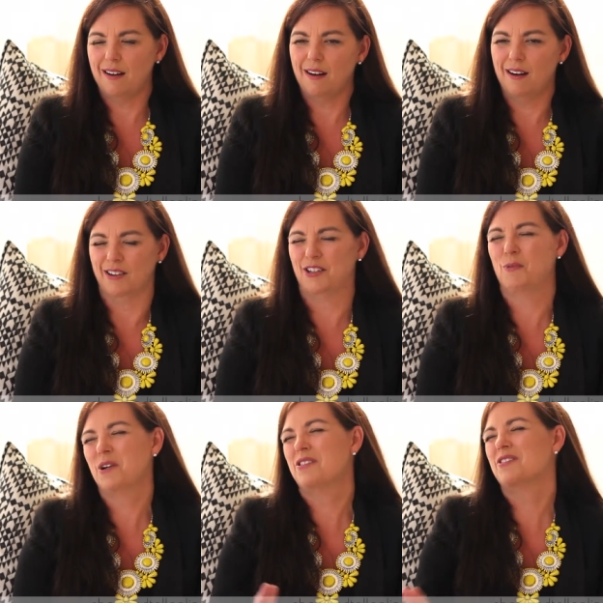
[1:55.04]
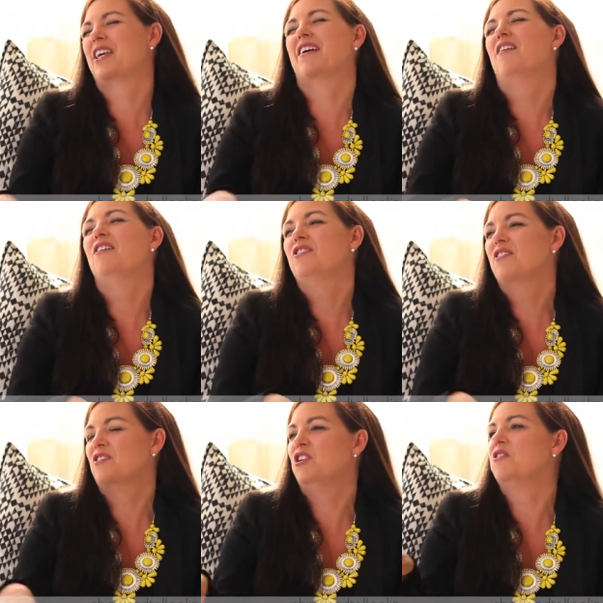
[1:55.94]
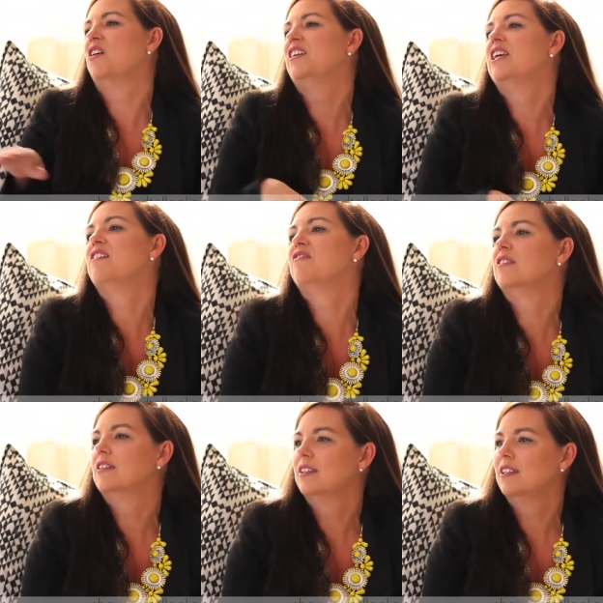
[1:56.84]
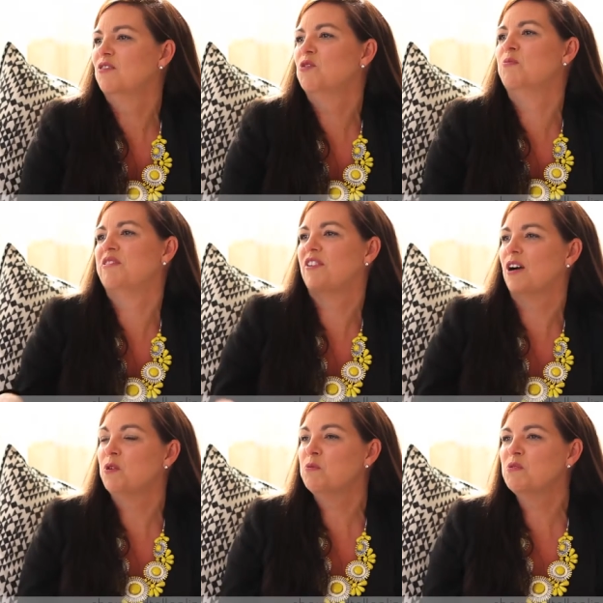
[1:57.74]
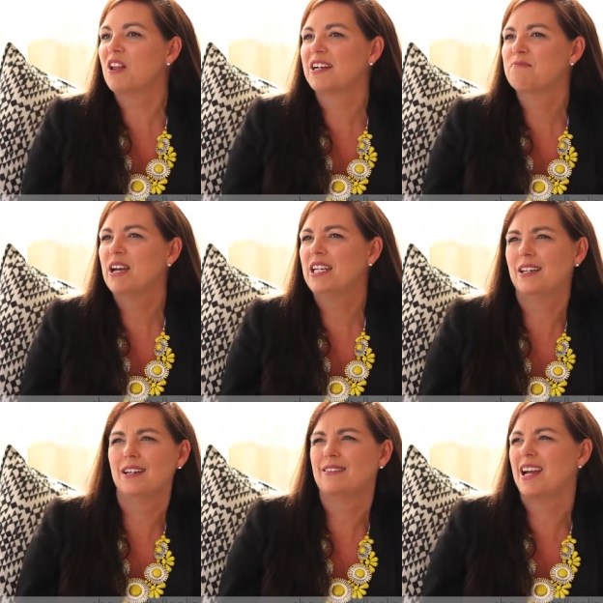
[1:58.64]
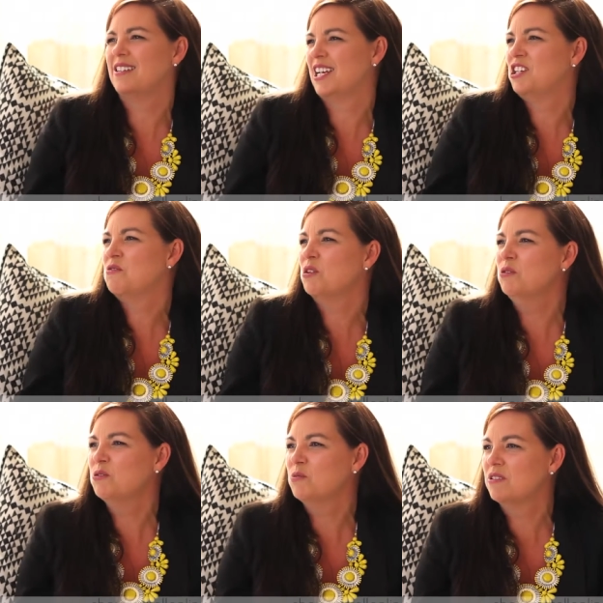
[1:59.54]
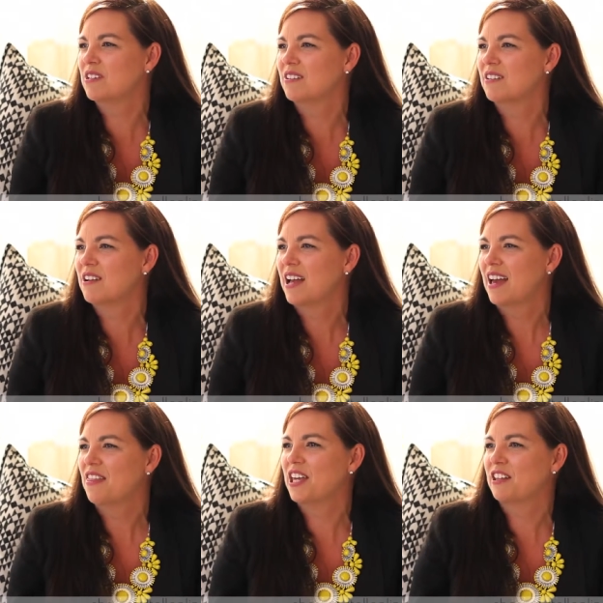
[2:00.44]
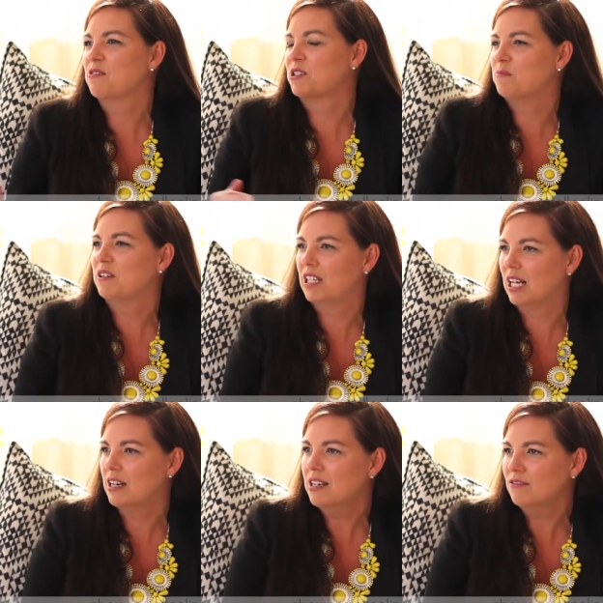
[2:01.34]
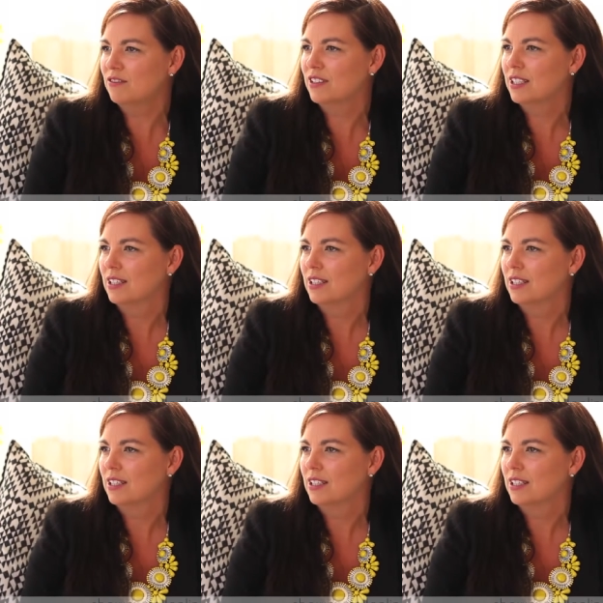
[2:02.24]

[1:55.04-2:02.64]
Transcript: oh don't worry i'll just get it i'll just use ivf yeah, we'll be yeah, fine yeah. we would like making as 18 year olds we used to think that was a bit of a laugh yeah